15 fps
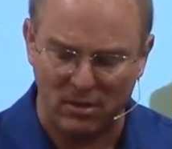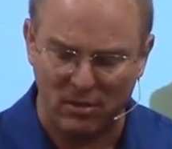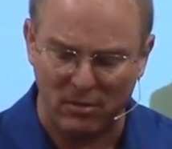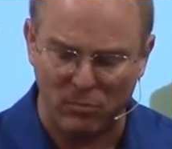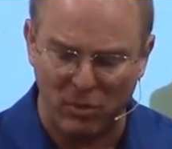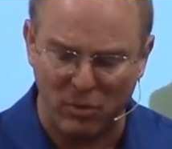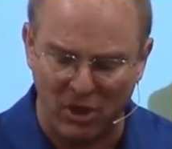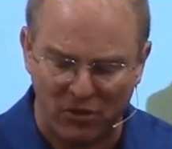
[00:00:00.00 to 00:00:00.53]

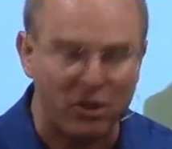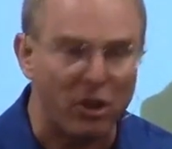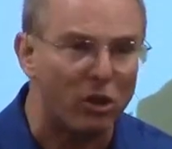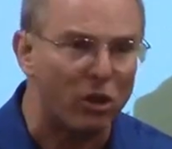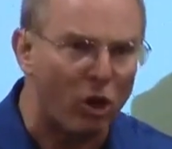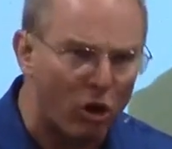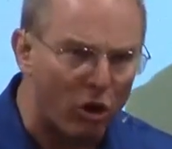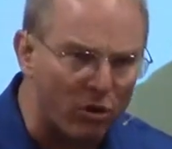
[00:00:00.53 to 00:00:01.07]
but he still
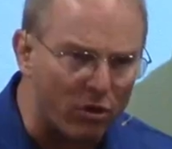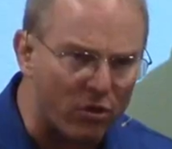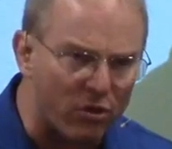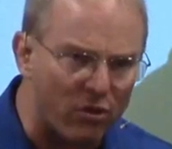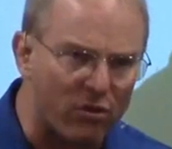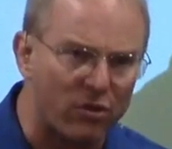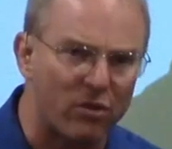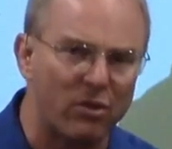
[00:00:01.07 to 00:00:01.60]

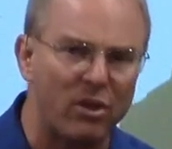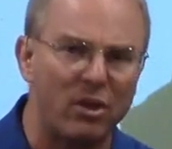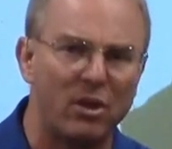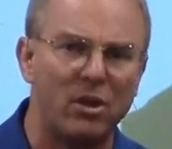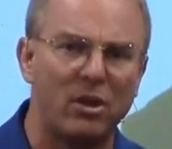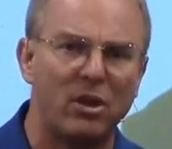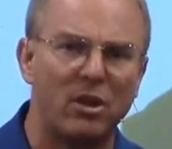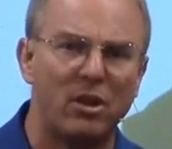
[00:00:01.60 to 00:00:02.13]
hurts
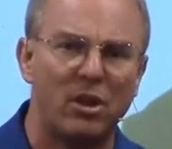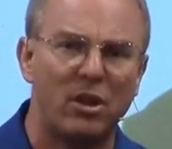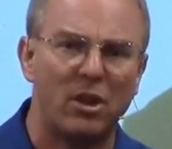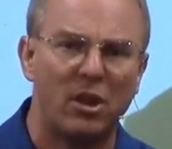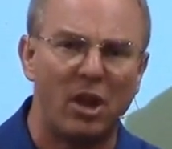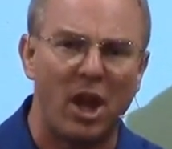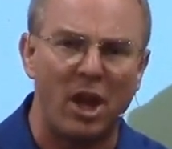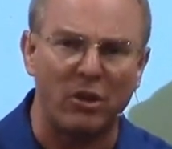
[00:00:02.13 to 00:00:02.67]

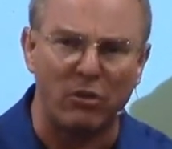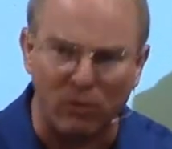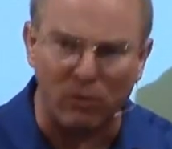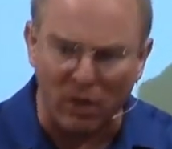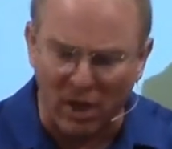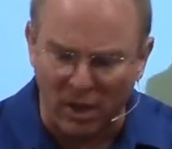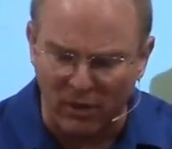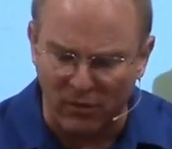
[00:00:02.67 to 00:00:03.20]
and
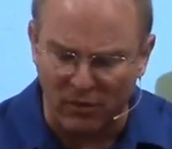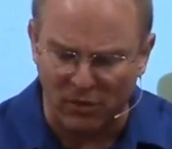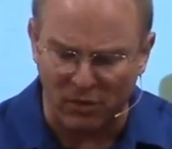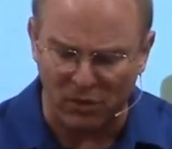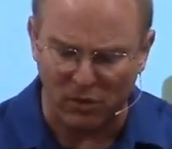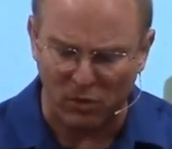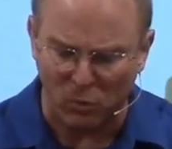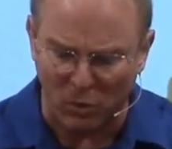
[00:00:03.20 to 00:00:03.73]
grieves
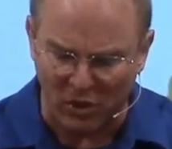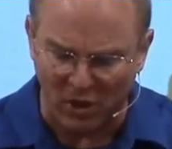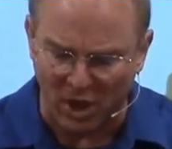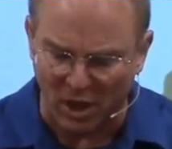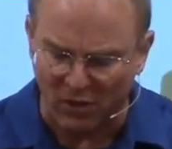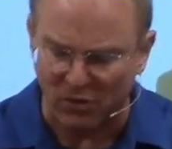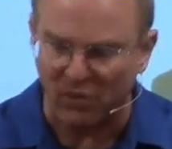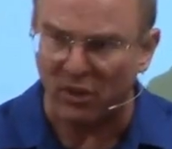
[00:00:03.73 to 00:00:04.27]
with
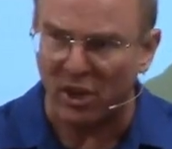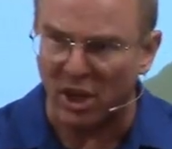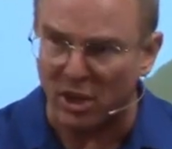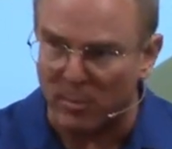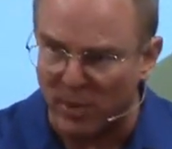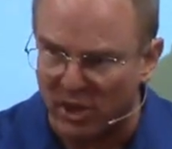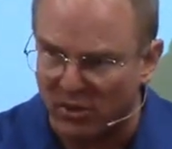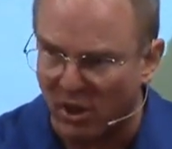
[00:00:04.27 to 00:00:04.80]
us in the
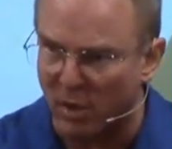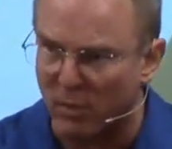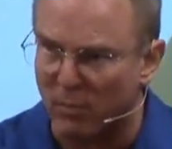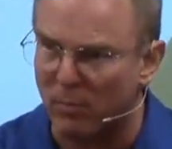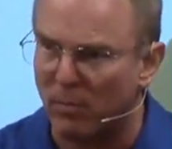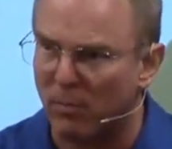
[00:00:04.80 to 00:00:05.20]
meantime.